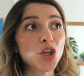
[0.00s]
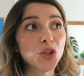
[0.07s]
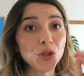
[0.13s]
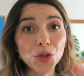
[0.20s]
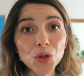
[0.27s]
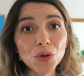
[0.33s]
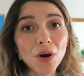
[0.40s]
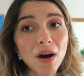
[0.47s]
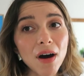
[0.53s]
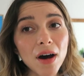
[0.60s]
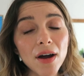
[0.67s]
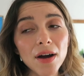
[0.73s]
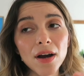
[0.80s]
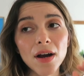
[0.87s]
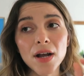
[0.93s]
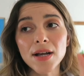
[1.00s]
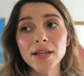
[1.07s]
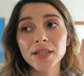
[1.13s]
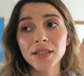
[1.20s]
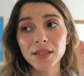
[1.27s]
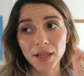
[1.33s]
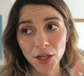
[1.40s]
You are
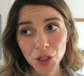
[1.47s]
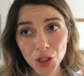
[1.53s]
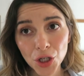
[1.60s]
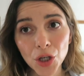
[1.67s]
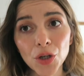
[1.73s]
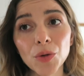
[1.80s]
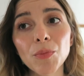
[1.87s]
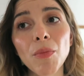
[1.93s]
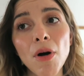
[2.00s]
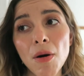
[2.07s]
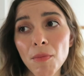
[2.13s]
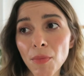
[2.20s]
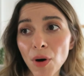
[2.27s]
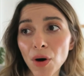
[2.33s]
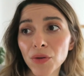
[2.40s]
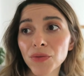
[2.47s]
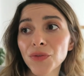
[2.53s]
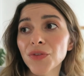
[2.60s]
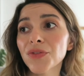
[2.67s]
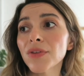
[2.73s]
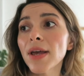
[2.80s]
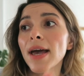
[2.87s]
such cute
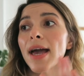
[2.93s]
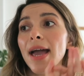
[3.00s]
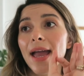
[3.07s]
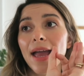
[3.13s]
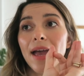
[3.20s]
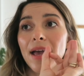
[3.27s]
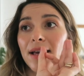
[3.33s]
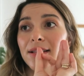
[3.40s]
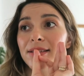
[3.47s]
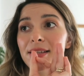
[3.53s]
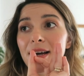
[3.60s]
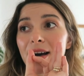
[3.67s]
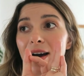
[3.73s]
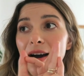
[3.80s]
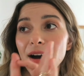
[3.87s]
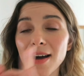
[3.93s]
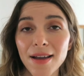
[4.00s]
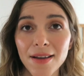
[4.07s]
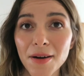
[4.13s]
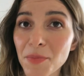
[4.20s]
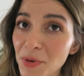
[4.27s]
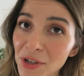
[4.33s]
bonbons and I
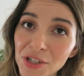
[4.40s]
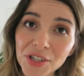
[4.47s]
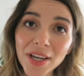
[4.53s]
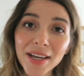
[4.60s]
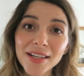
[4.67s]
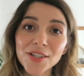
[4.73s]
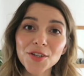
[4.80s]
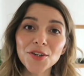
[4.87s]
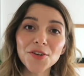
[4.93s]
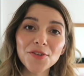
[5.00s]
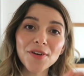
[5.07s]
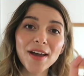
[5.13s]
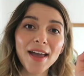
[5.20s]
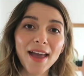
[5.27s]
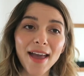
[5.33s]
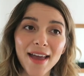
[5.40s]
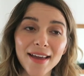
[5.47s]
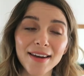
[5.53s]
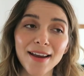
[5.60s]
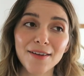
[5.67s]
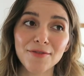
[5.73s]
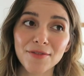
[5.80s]
appreciate you
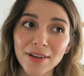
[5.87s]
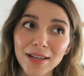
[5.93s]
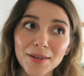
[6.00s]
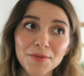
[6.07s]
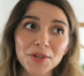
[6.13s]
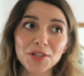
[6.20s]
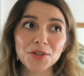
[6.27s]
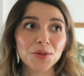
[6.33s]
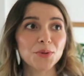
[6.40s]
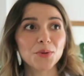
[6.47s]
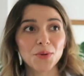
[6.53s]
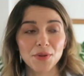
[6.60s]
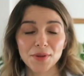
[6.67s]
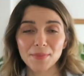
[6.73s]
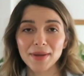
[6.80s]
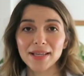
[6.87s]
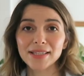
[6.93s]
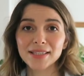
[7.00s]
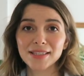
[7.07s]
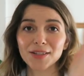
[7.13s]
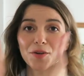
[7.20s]
and I really wish you all the best.